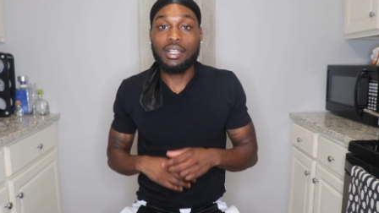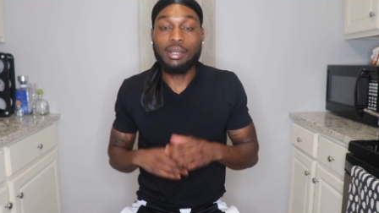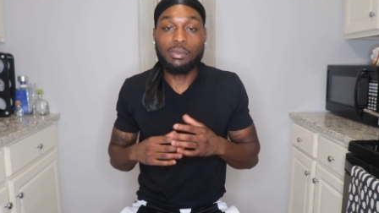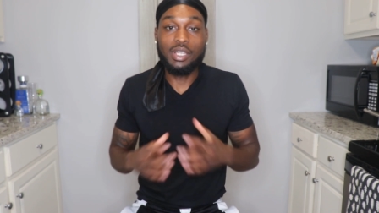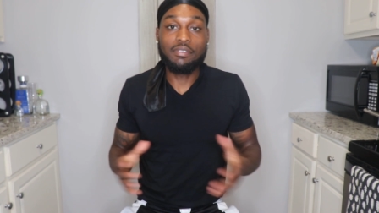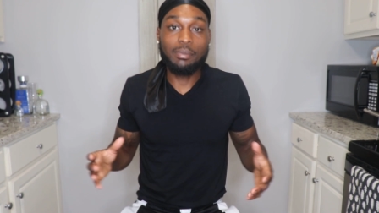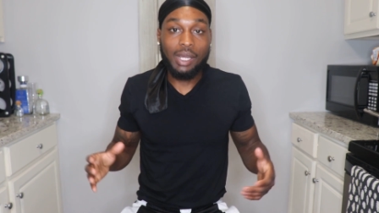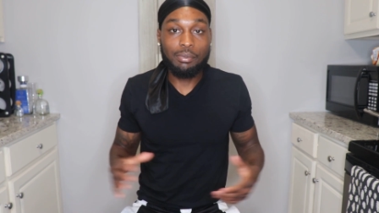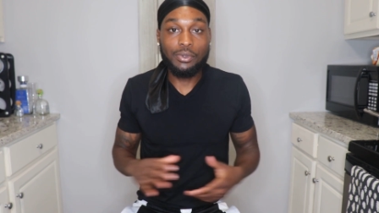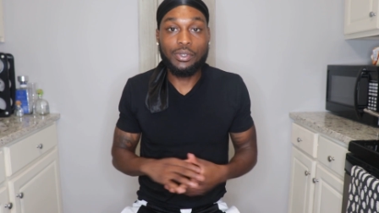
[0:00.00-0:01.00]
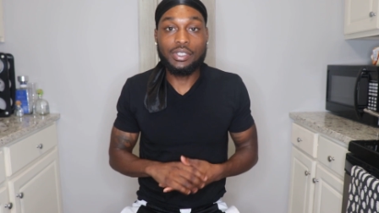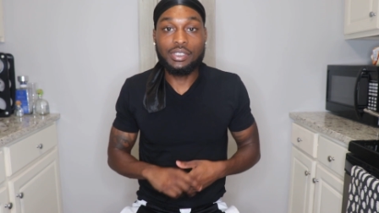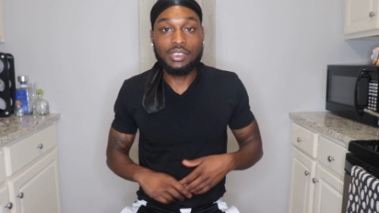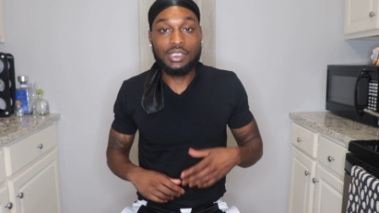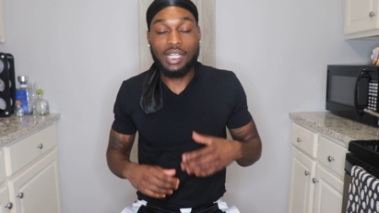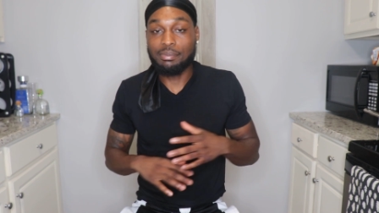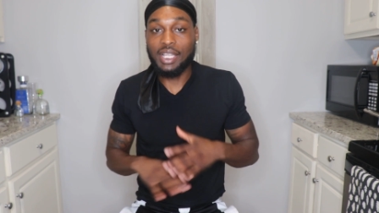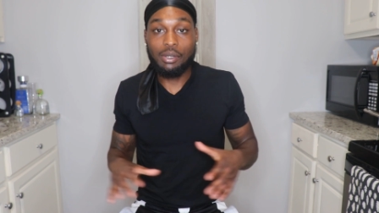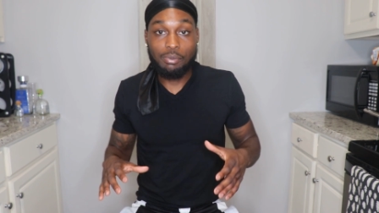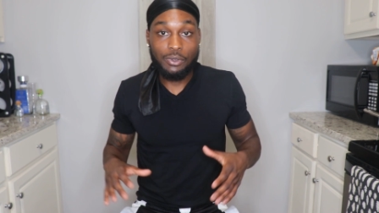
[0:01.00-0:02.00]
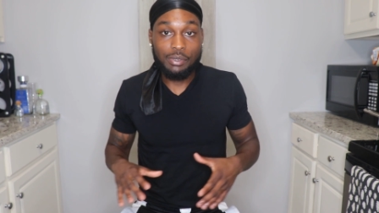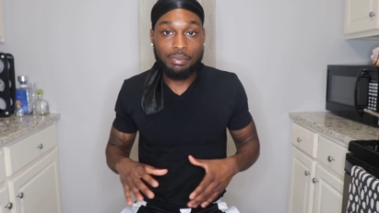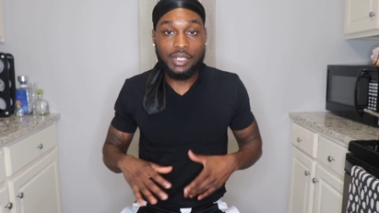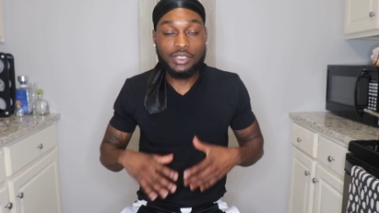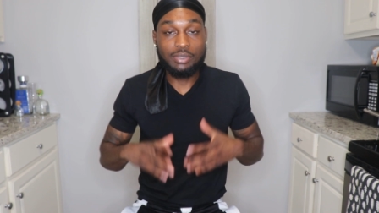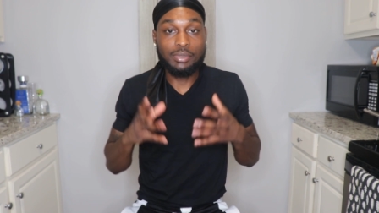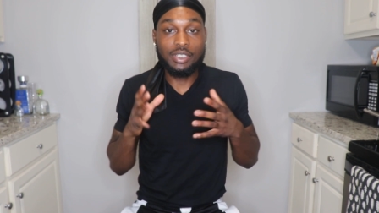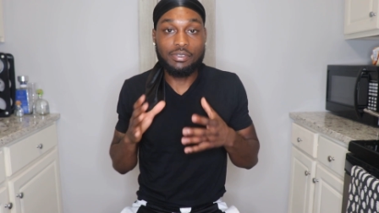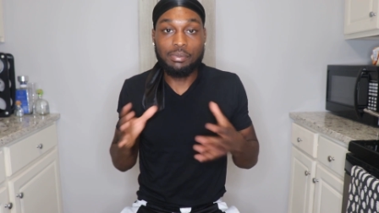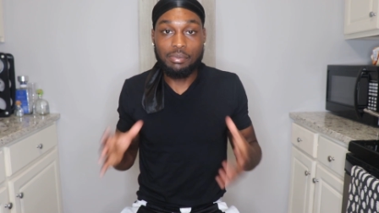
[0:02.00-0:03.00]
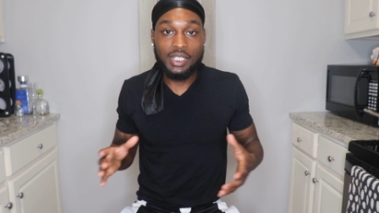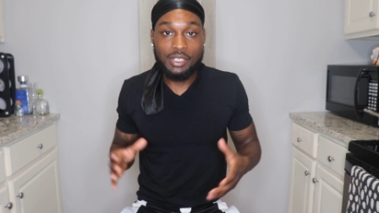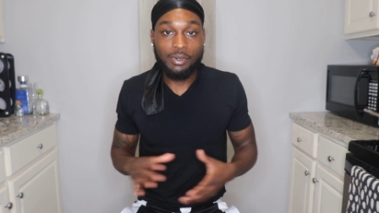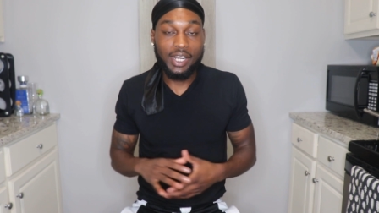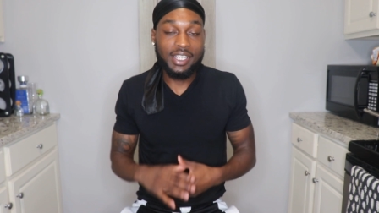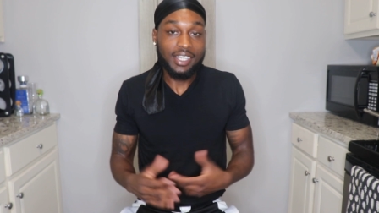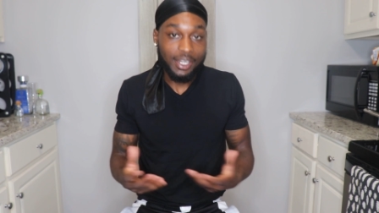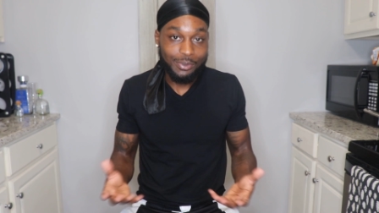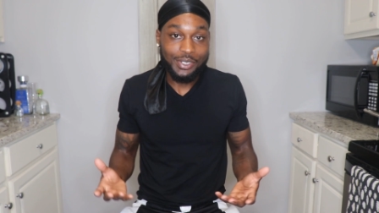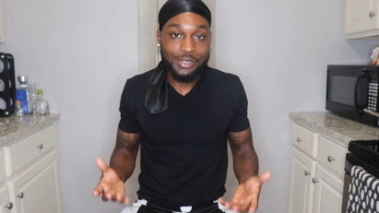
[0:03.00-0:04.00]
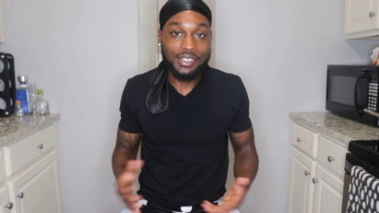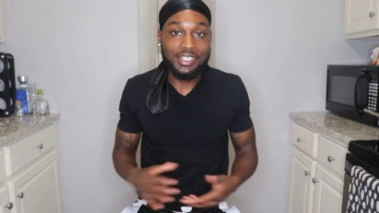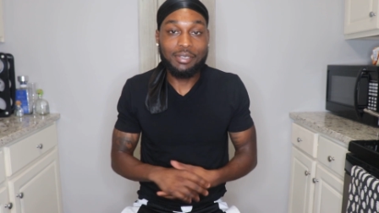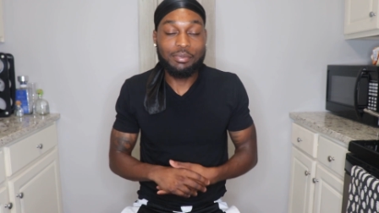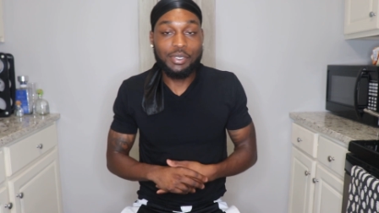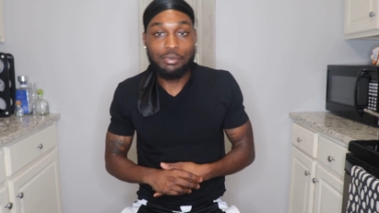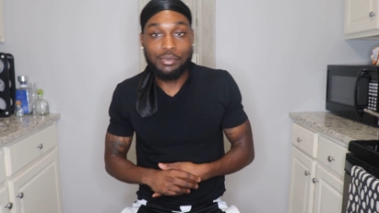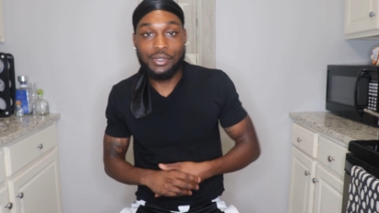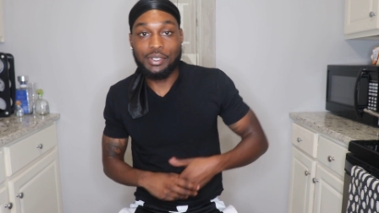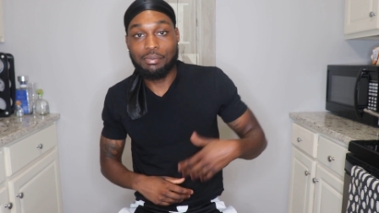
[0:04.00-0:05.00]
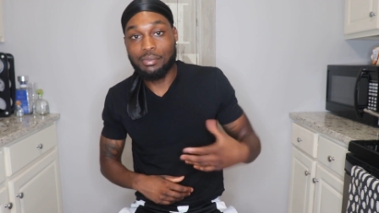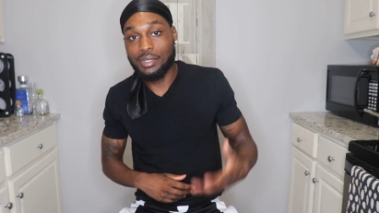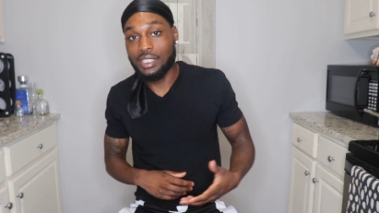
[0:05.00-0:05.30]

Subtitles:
I'm loving my mornings. I'm not a morning person, but if the money right, I will get up in the morning.